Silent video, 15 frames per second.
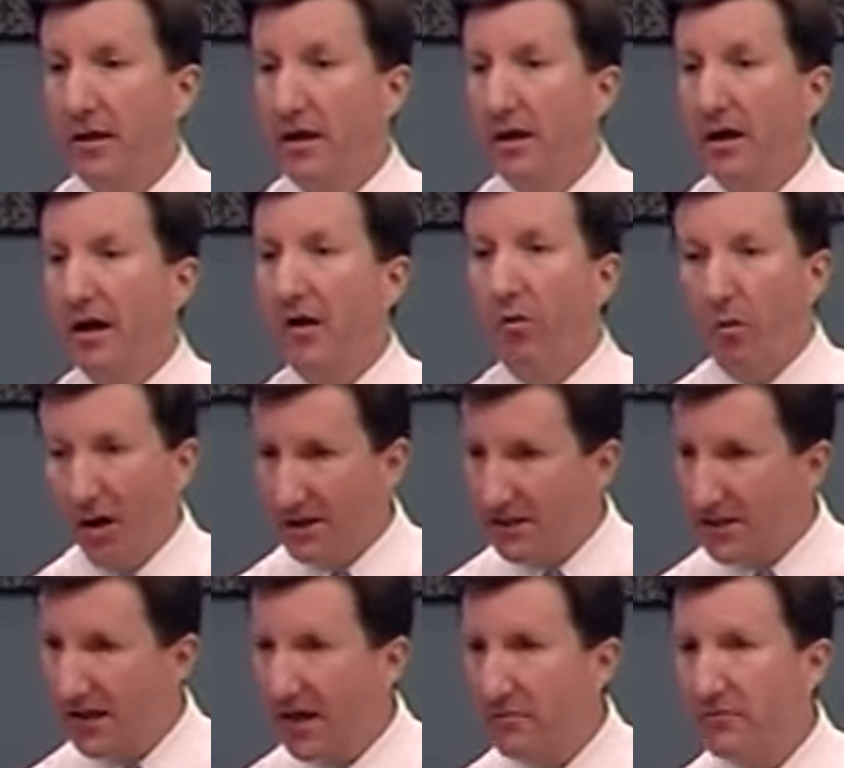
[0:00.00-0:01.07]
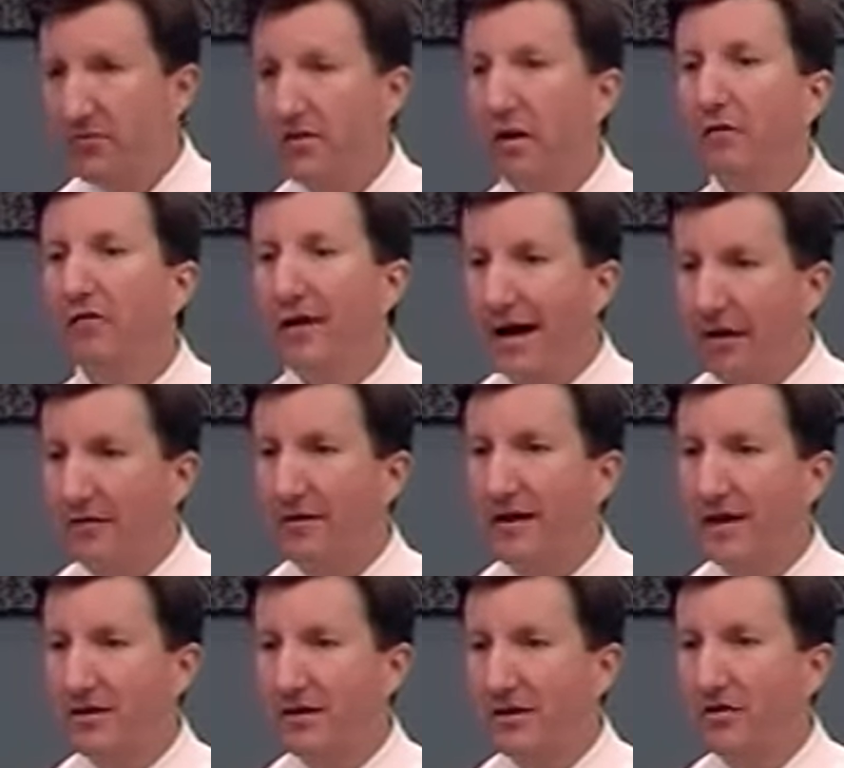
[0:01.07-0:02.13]
wants to keep himself out of
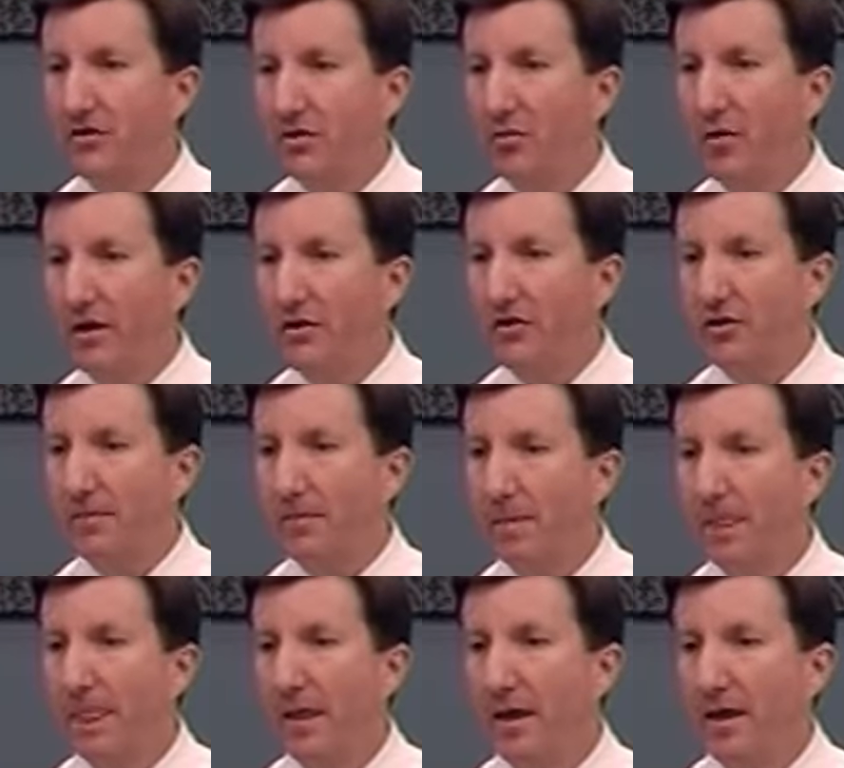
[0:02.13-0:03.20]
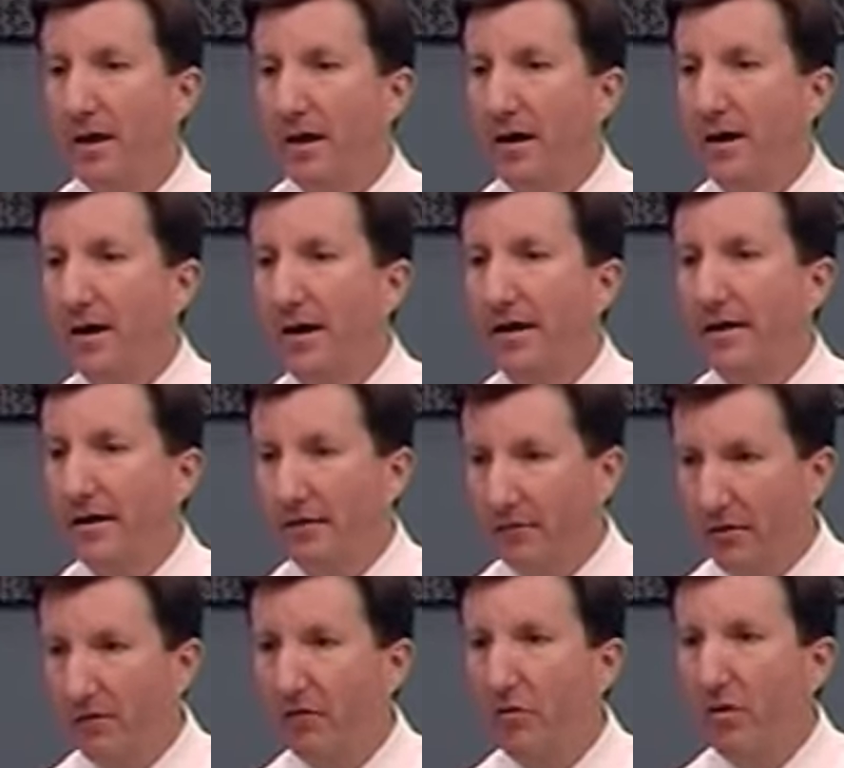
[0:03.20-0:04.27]
that situation. It
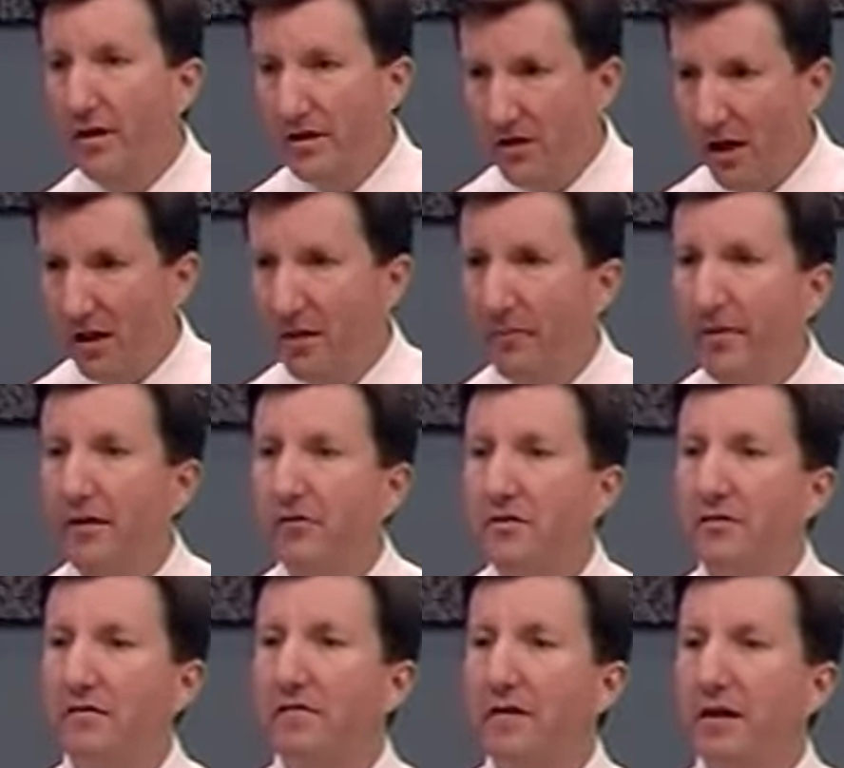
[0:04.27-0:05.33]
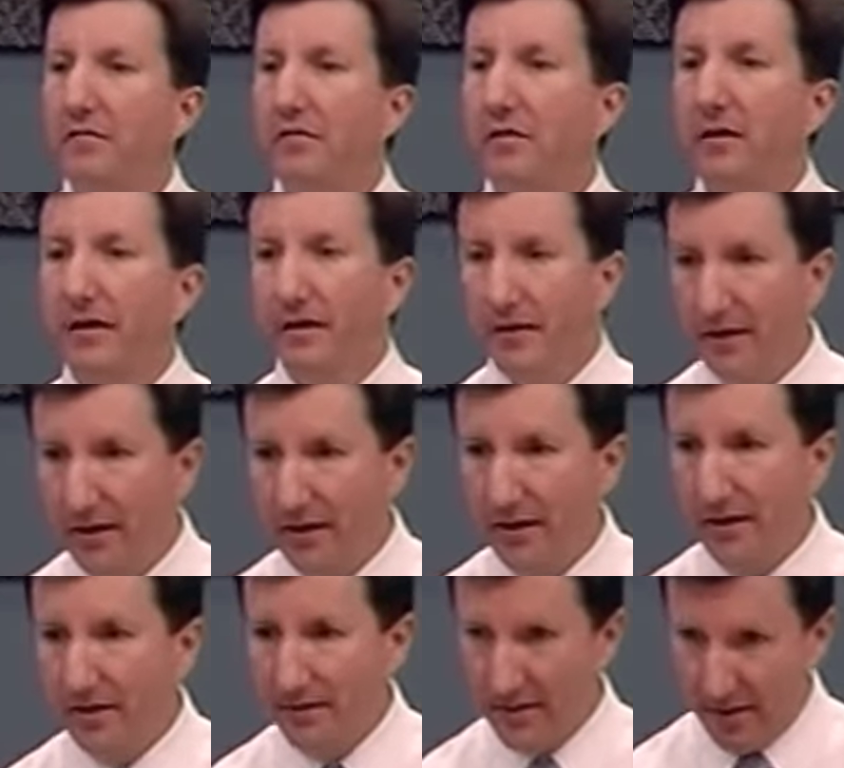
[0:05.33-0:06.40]
avoids all appearance of evil.
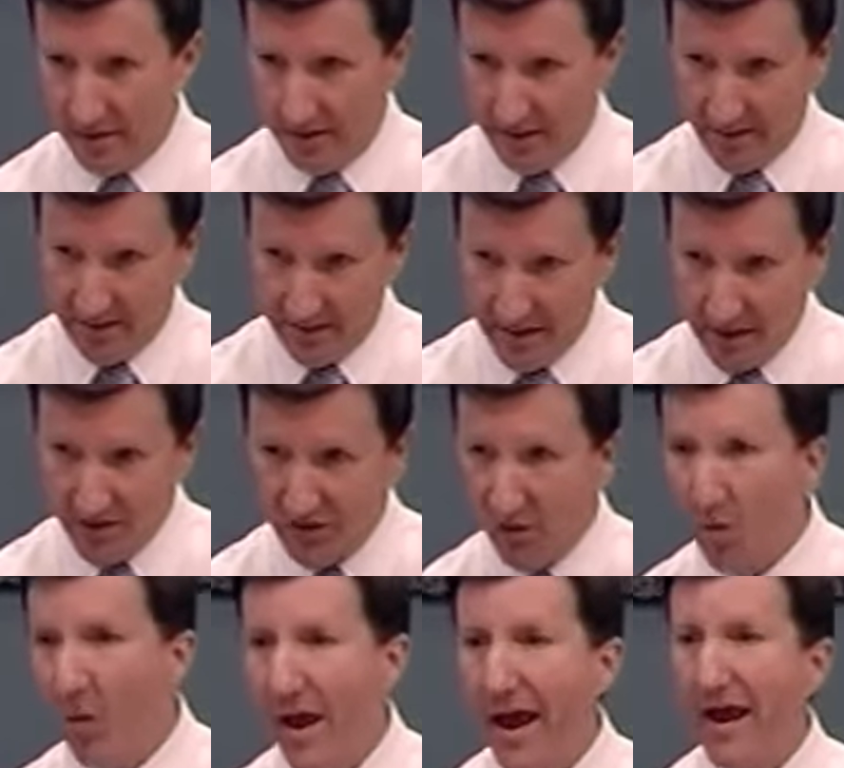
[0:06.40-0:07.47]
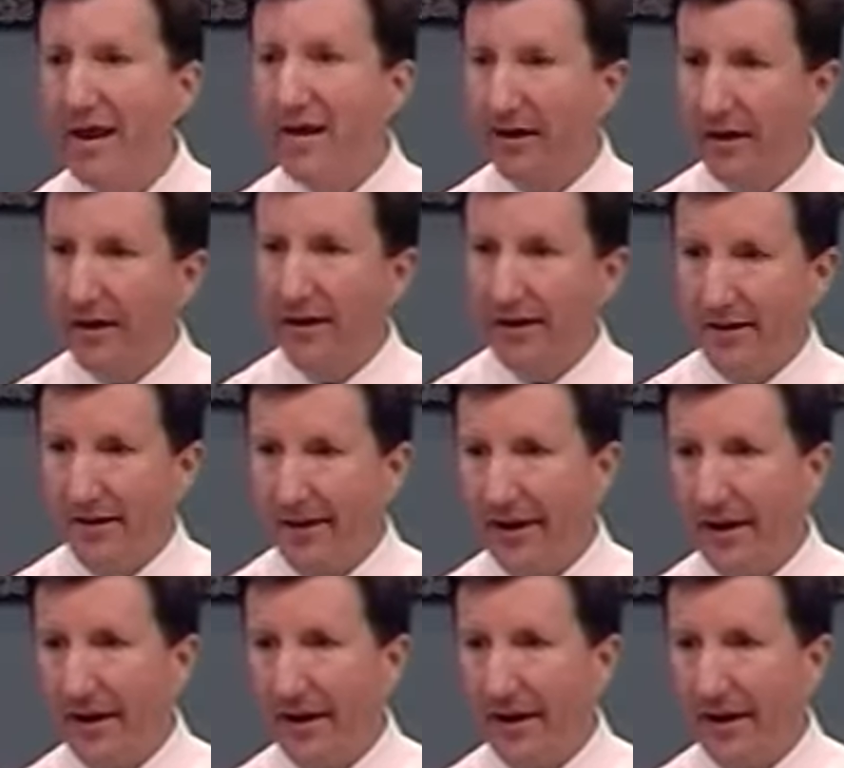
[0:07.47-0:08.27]
It takes away a